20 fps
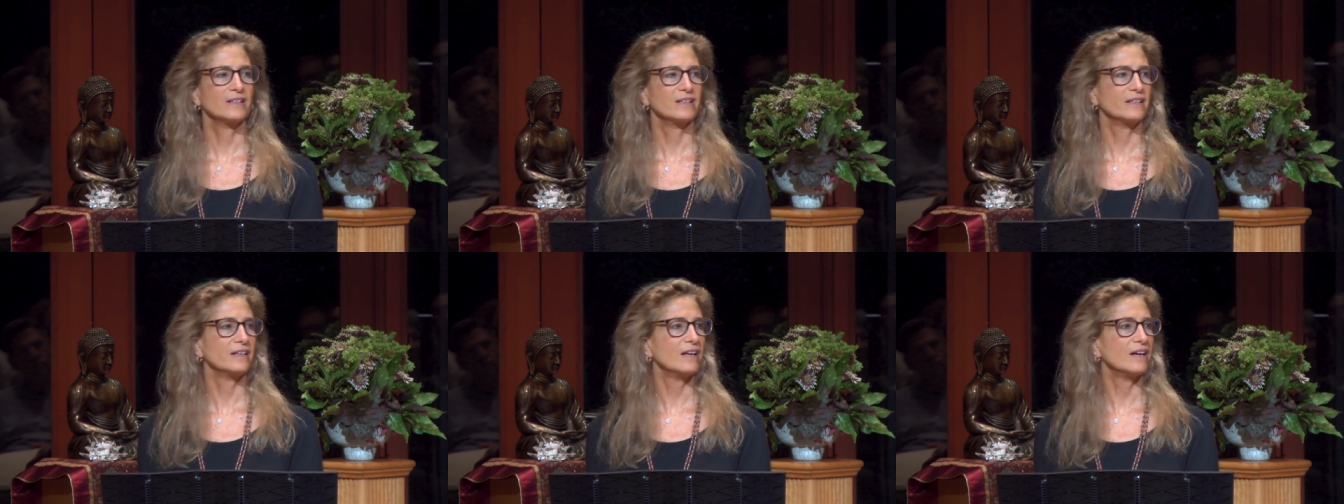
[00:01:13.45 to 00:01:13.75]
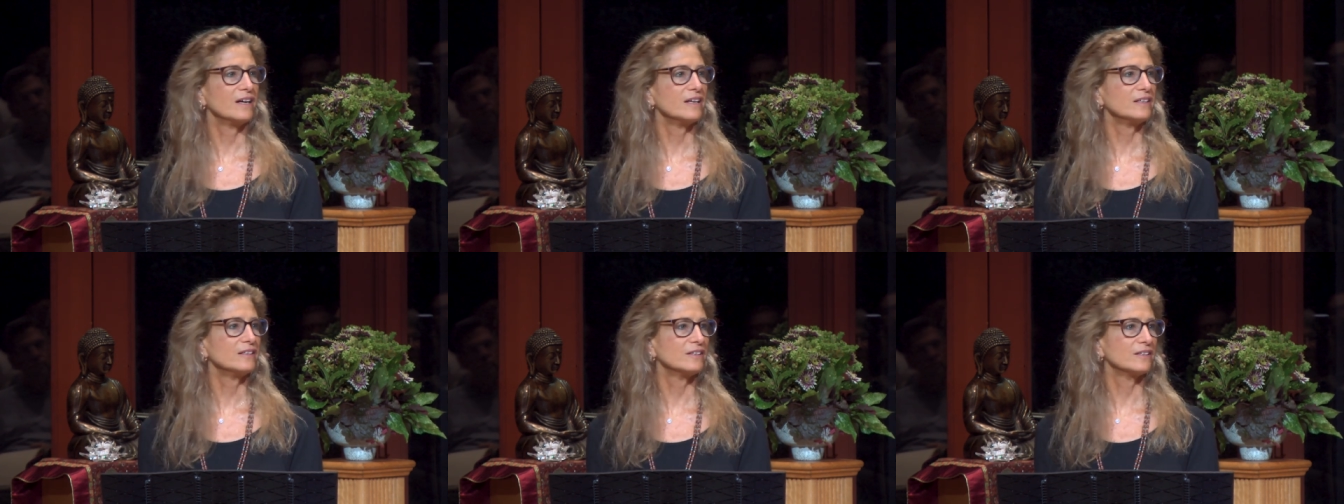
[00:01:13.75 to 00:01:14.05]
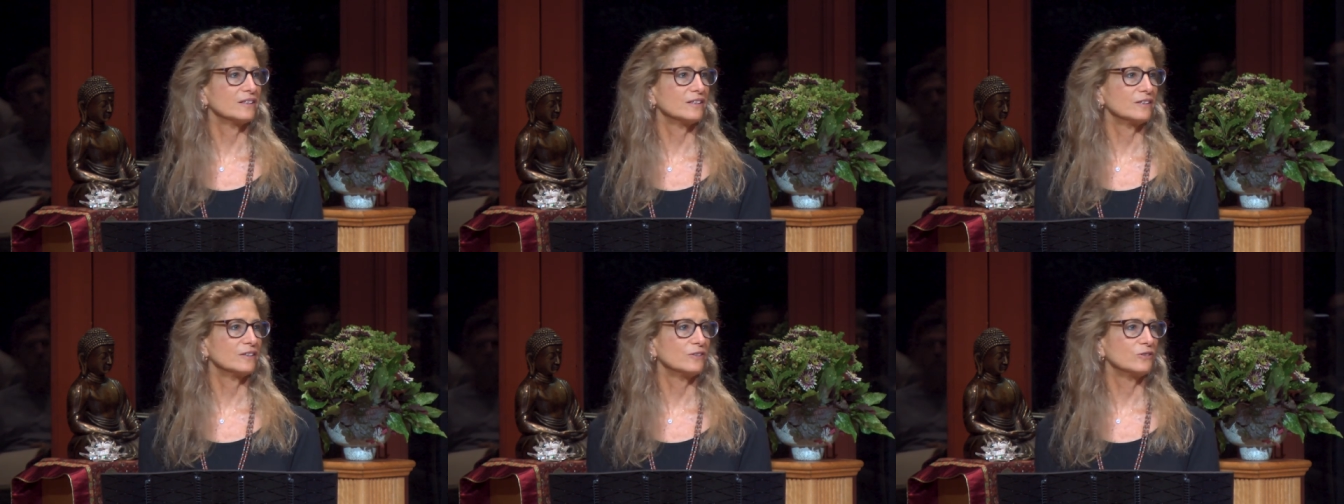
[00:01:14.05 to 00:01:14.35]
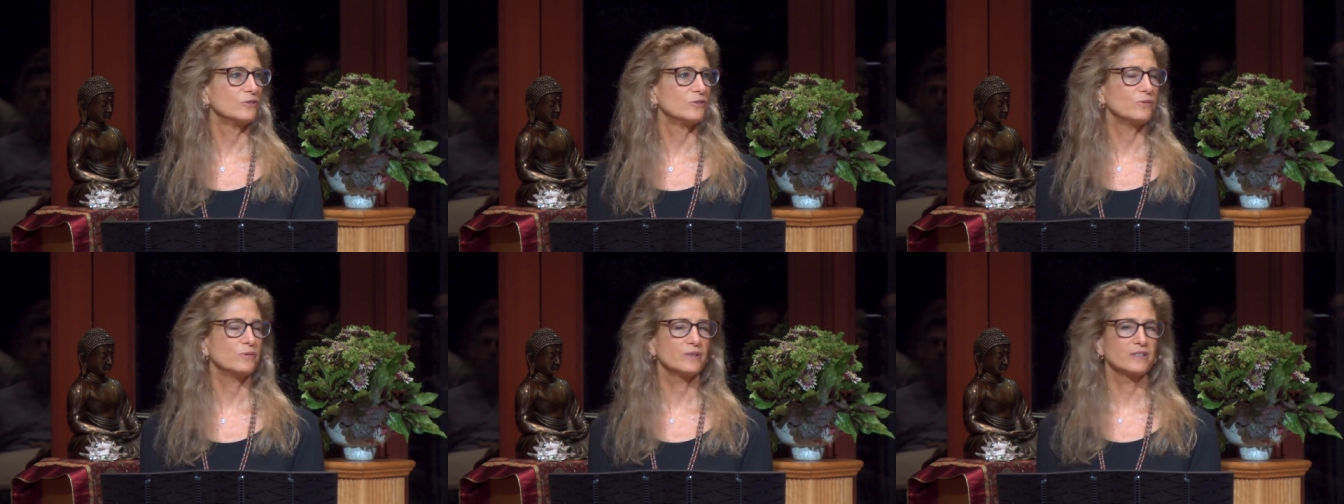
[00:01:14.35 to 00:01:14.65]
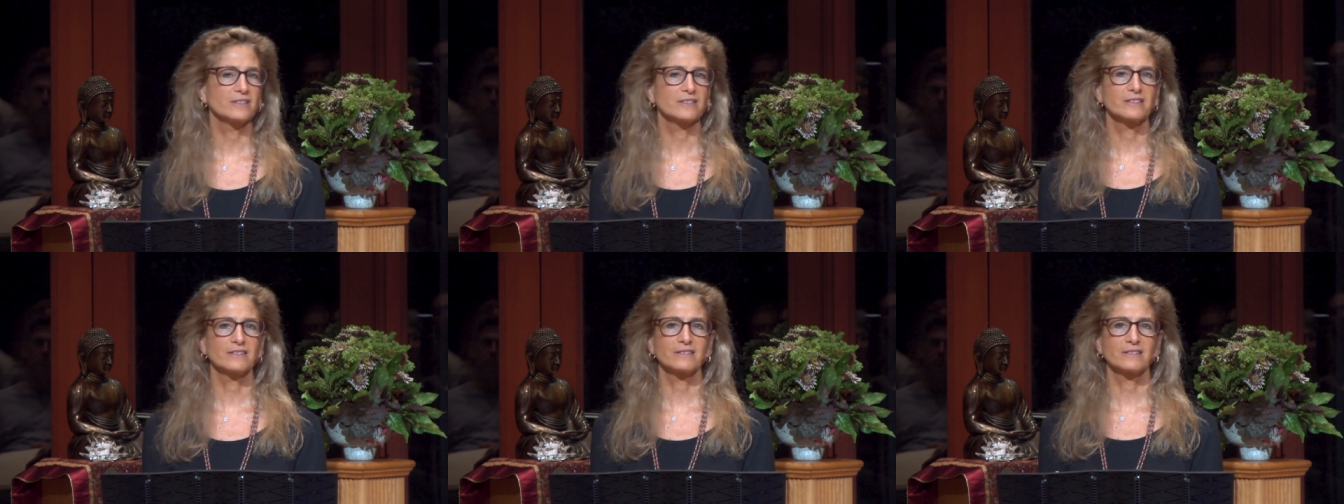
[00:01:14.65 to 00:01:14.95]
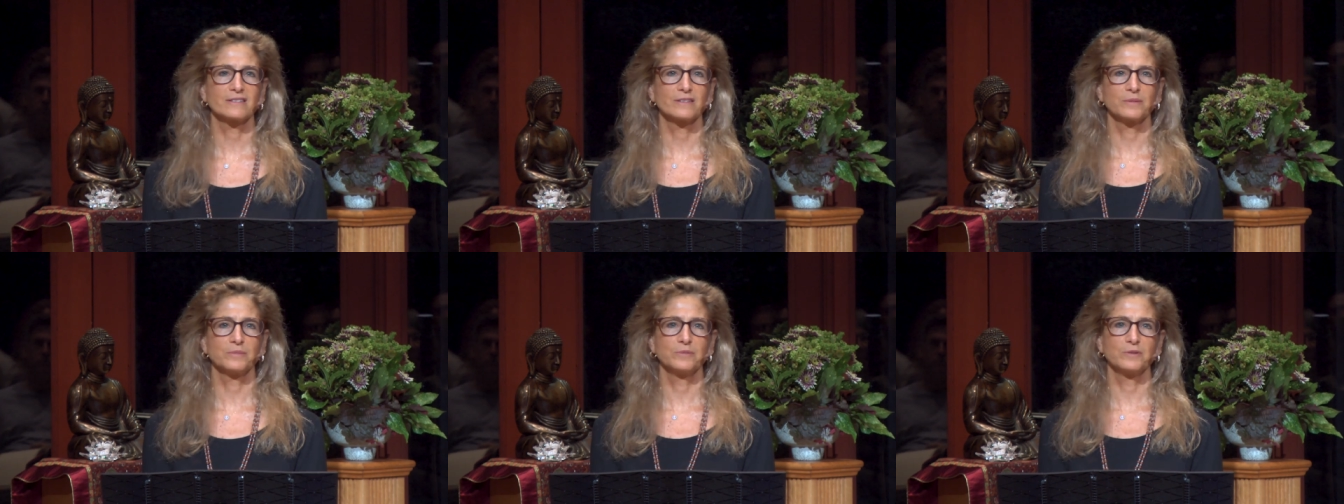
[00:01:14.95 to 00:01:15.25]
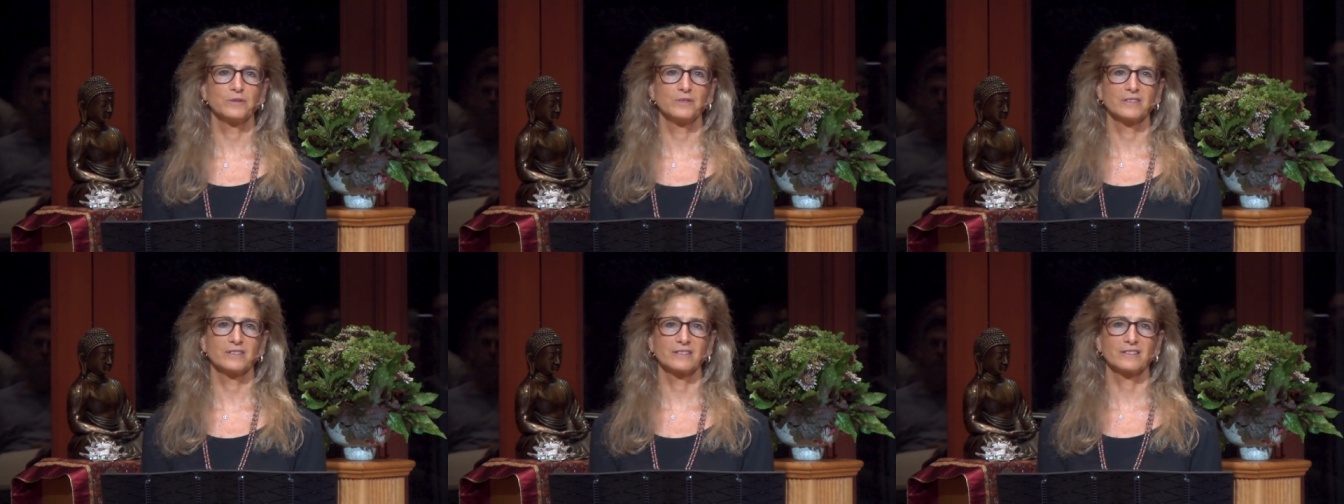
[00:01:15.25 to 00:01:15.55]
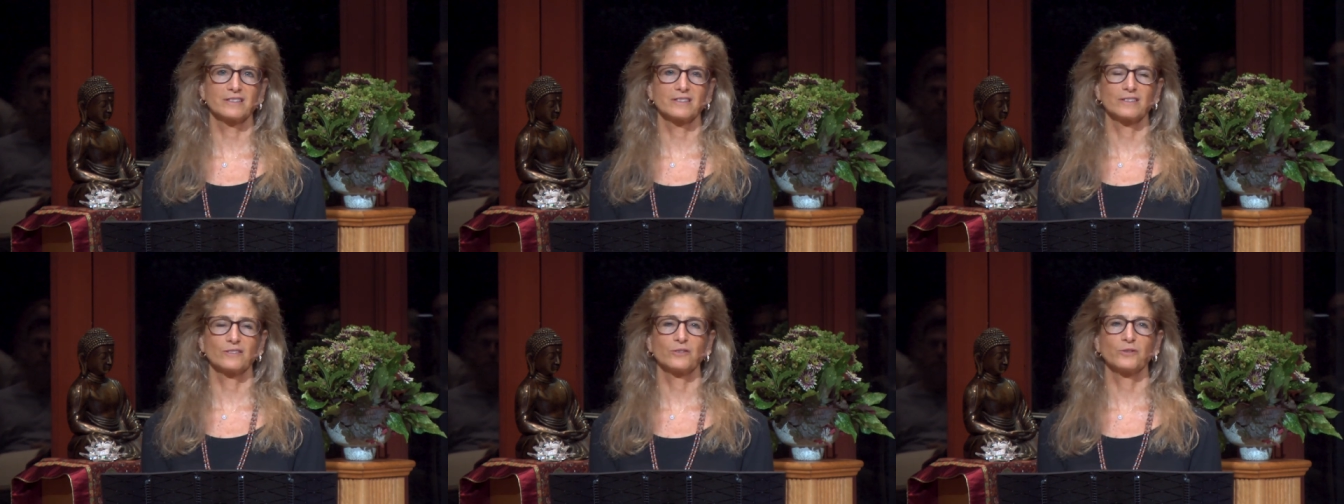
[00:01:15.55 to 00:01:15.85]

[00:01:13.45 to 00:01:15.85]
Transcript: Ananda, who was the Buddha's